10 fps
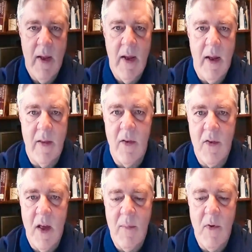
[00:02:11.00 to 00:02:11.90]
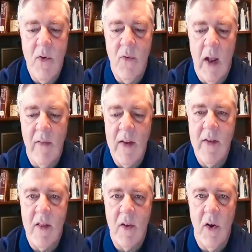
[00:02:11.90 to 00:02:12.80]
Is there some new
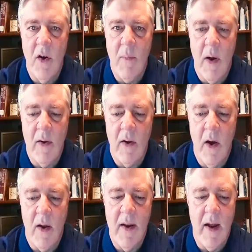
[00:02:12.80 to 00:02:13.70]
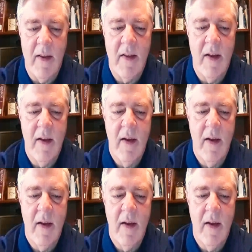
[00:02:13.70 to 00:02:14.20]
relevance in the current market context?